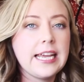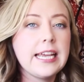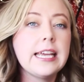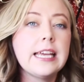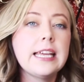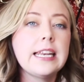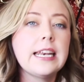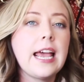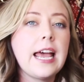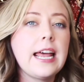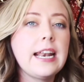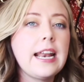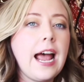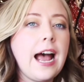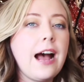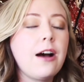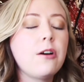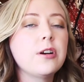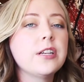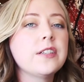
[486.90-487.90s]
in and
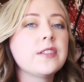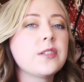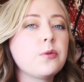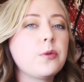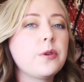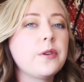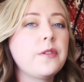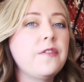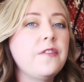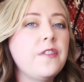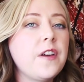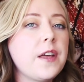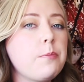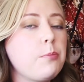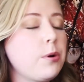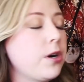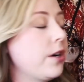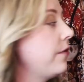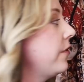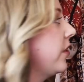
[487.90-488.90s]
out, and so it would fit
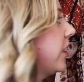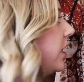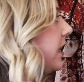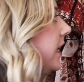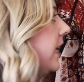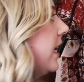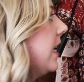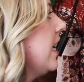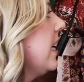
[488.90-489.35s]
perfectly.